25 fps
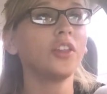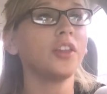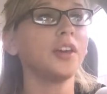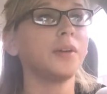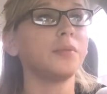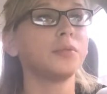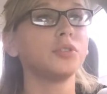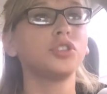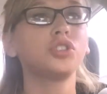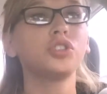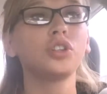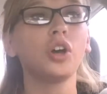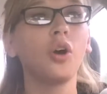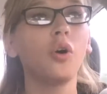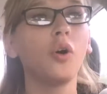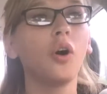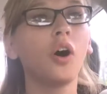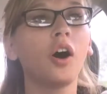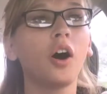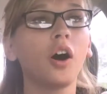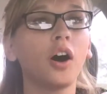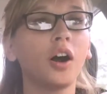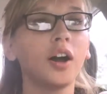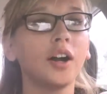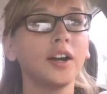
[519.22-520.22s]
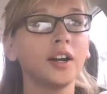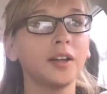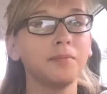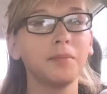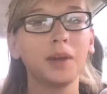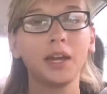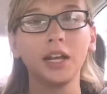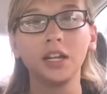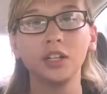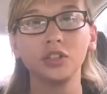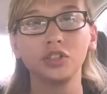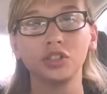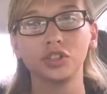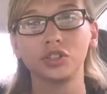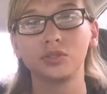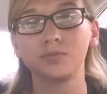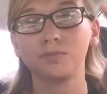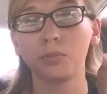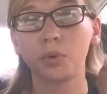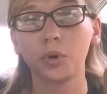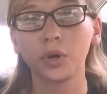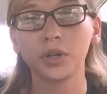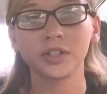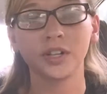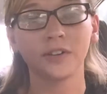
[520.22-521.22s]
it was so hard. It made it just
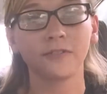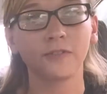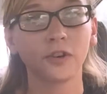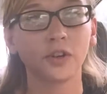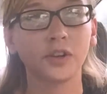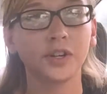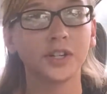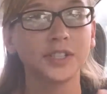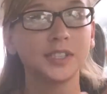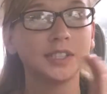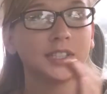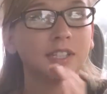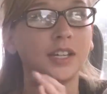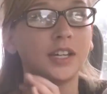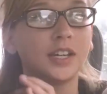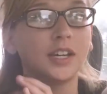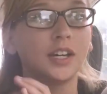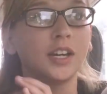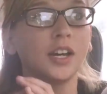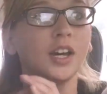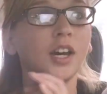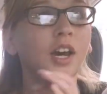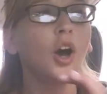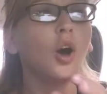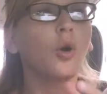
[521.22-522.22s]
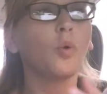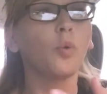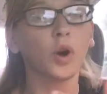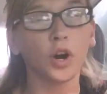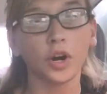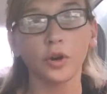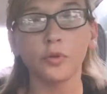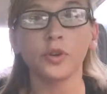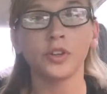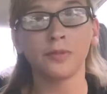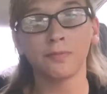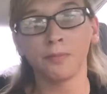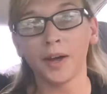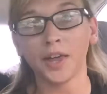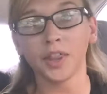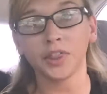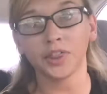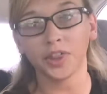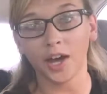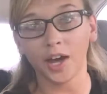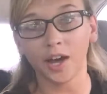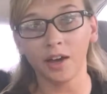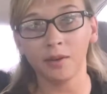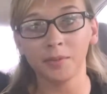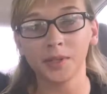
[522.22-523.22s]
more difficult to work with my
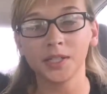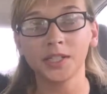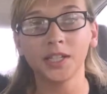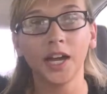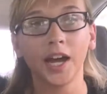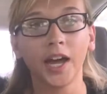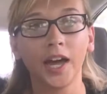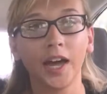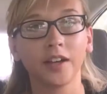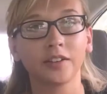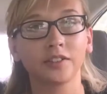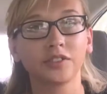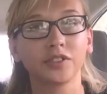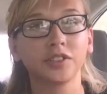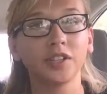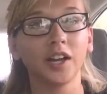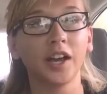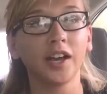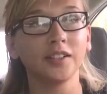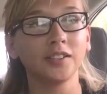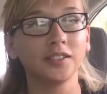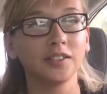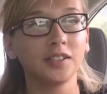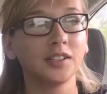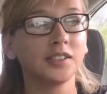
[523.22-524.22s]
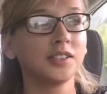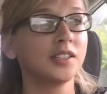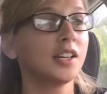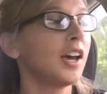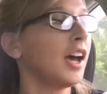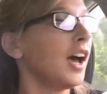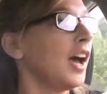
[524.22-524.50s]
thumb and get exercises